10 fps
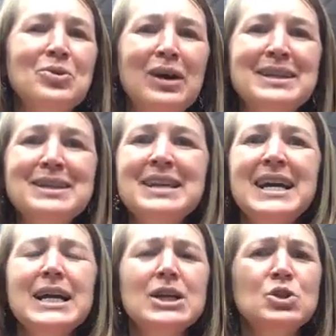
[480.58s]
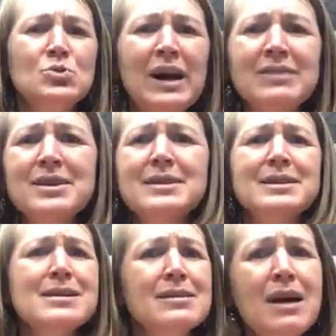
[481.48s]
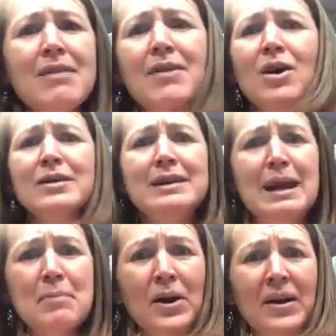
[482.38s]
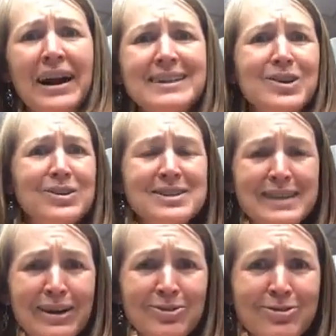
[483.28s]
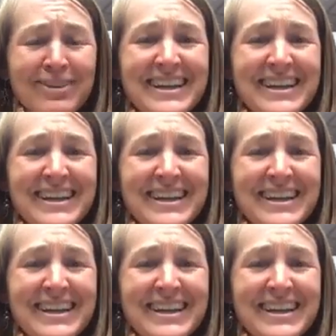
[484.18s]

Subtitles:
with Christ drives us to love our neighbor as ourself,